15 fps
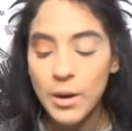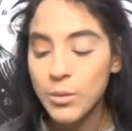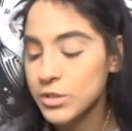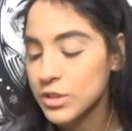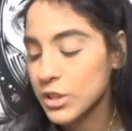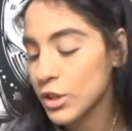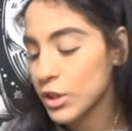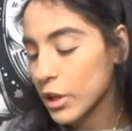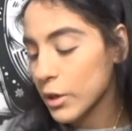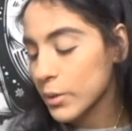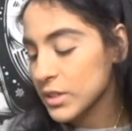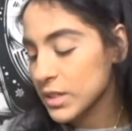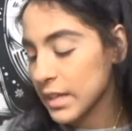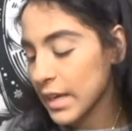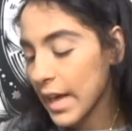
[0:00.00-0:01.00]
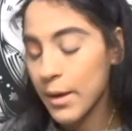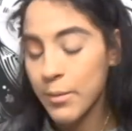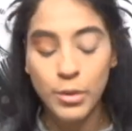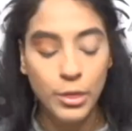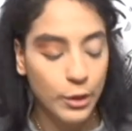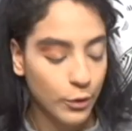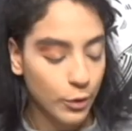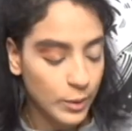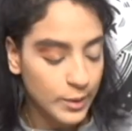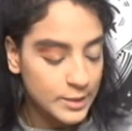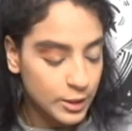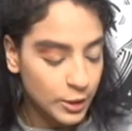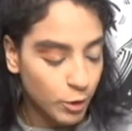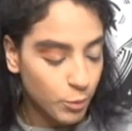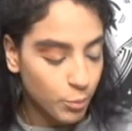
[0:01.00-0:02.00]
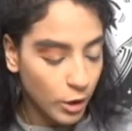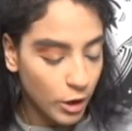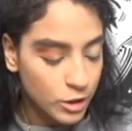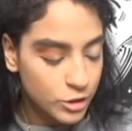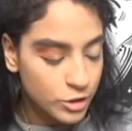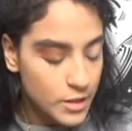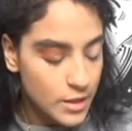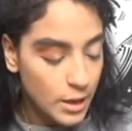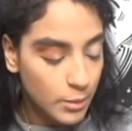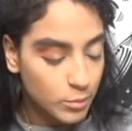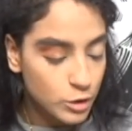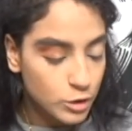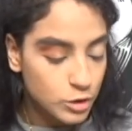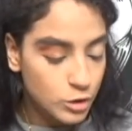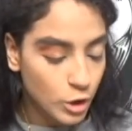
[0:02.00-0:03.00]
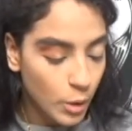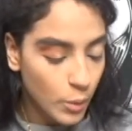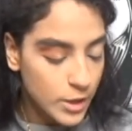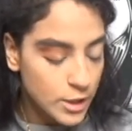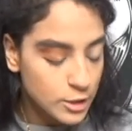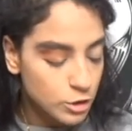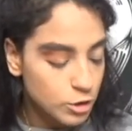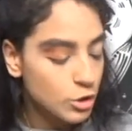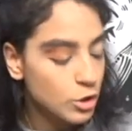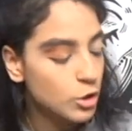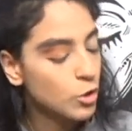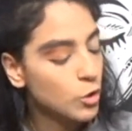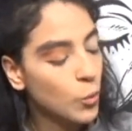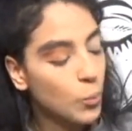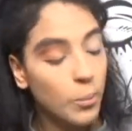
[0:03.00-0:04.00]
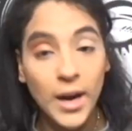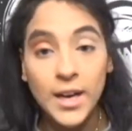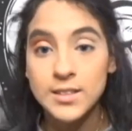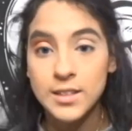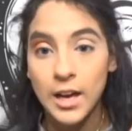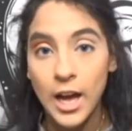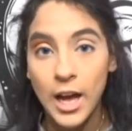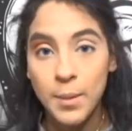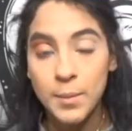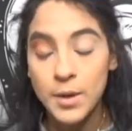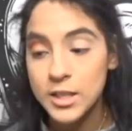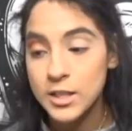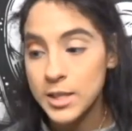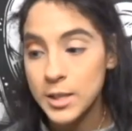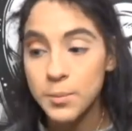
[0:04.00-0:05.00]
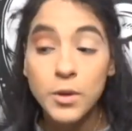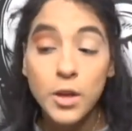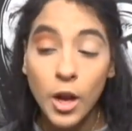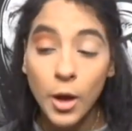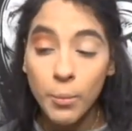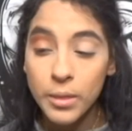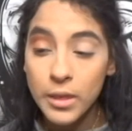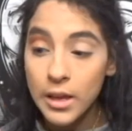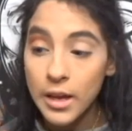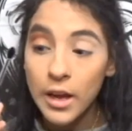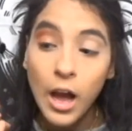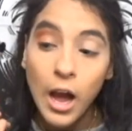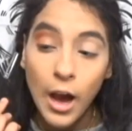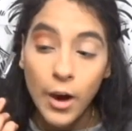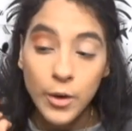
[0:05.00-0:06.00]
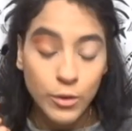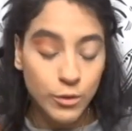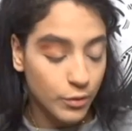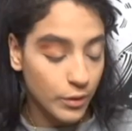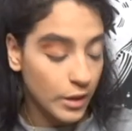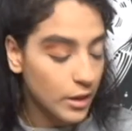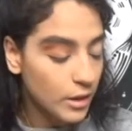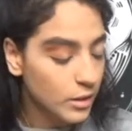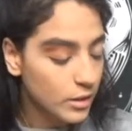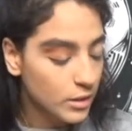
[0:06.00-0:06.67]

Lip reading: I'm just going to go into an M330 brush, and then I'm going to just go into My Time and deepen up the outer V.